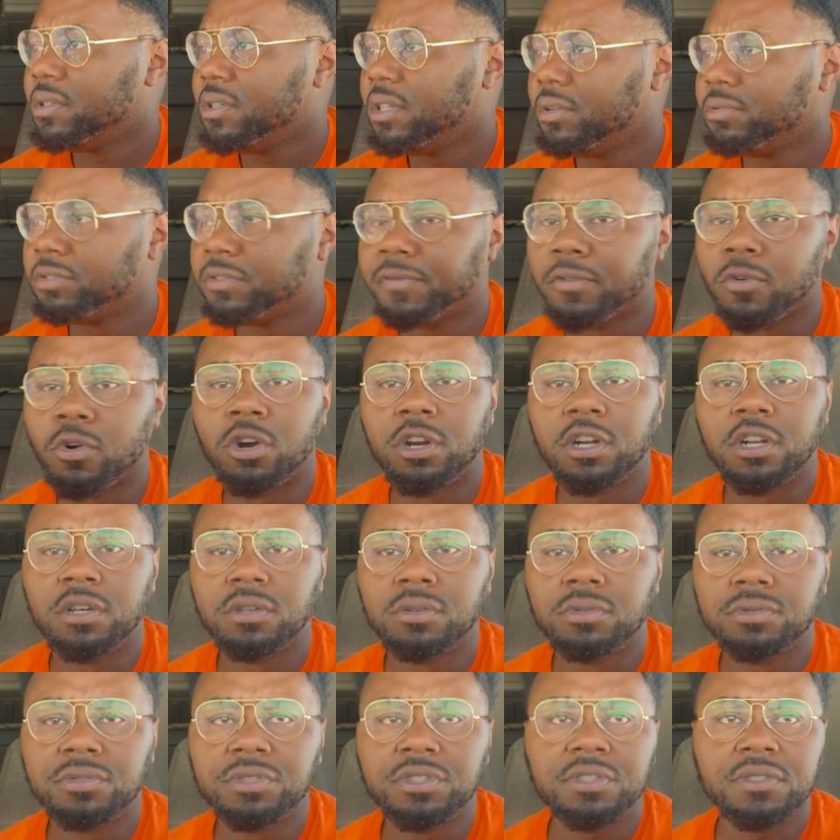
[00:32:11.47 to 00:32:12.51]
It was four of
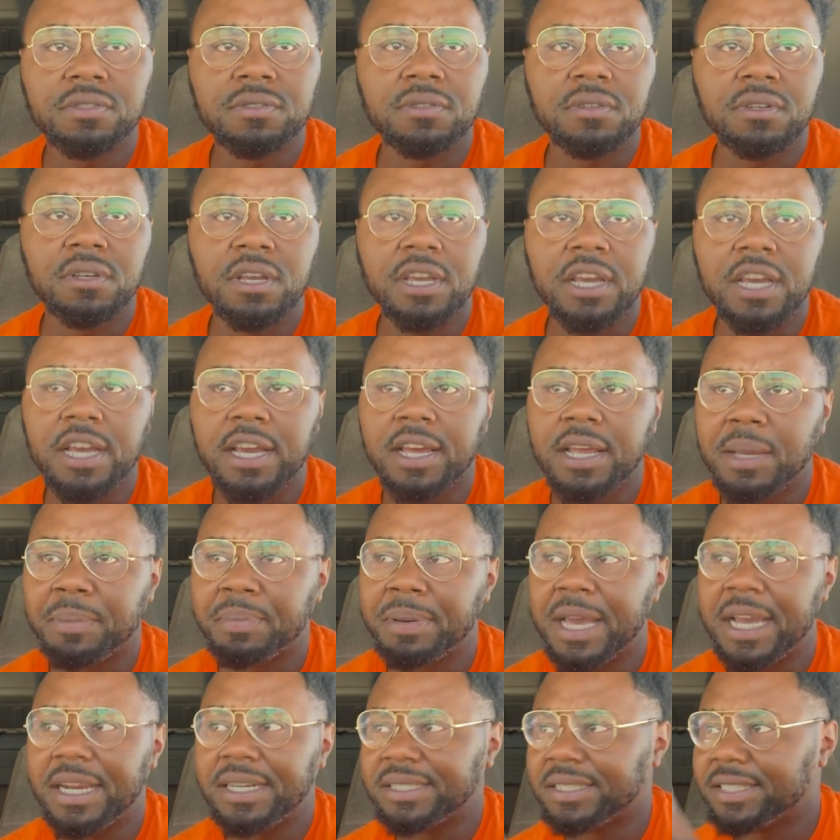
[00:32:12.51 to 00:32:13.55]
those, and it
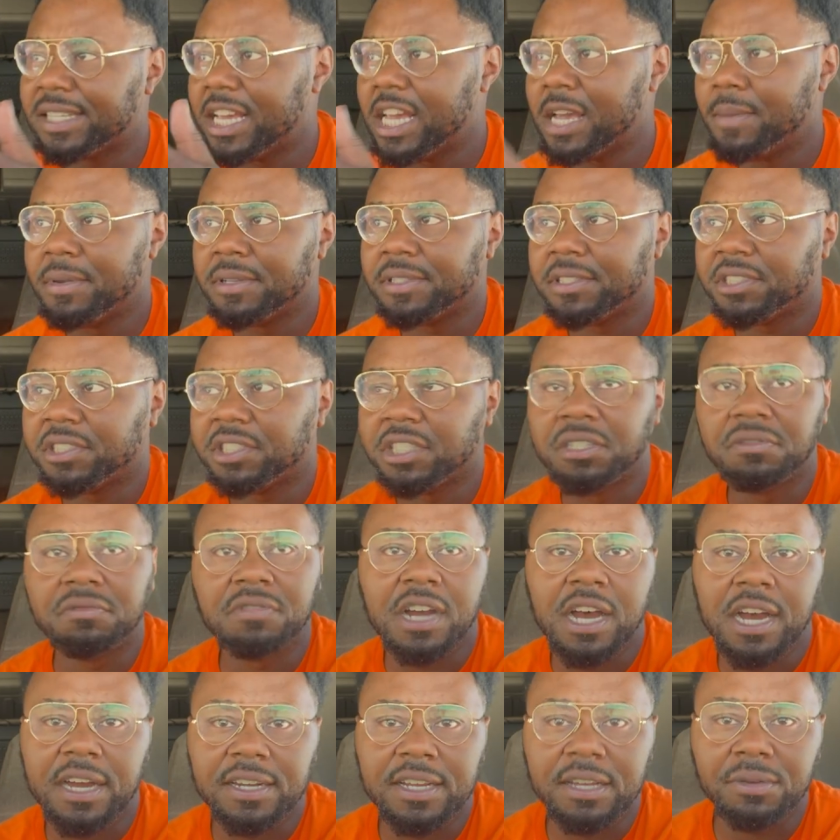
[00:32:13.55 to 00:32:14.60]
paid the same as the
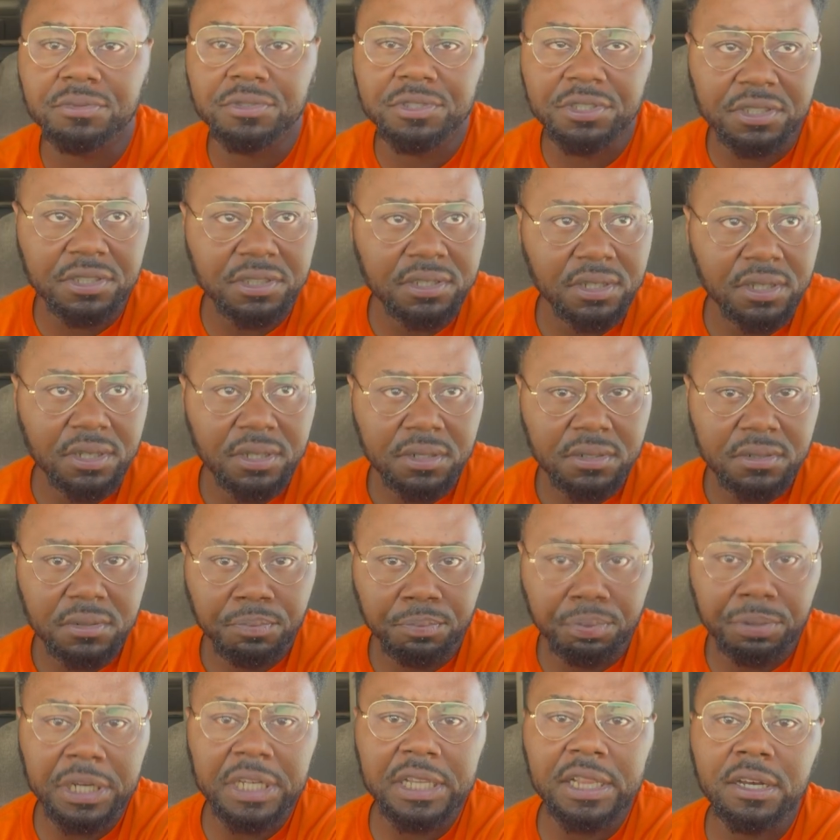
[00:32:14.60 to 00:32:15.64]
sheetrock that was
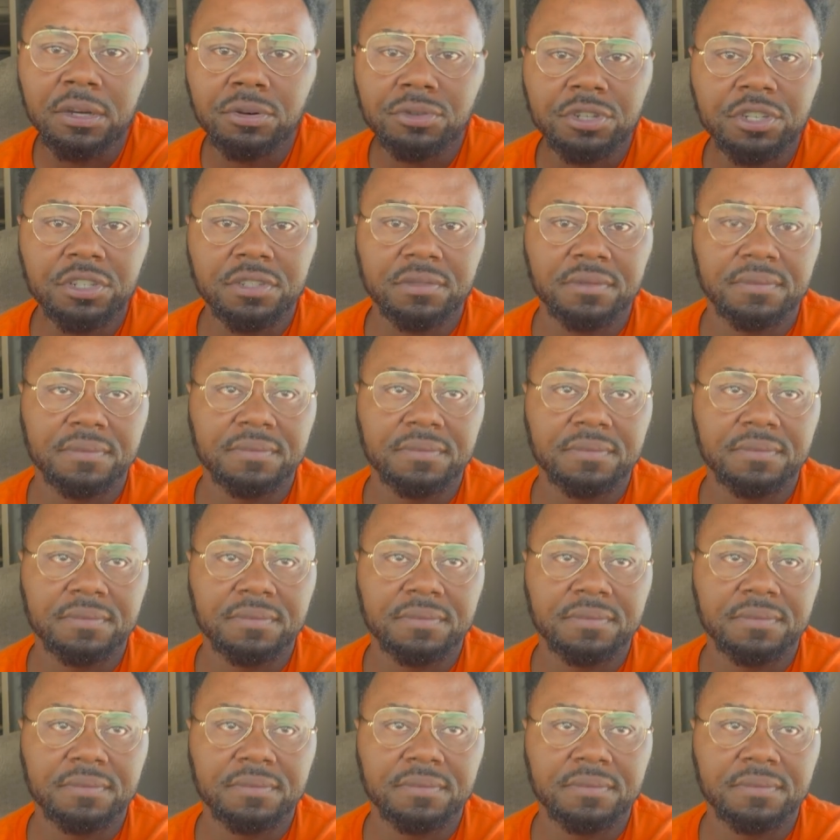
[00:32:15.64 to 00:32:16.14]
preloaded.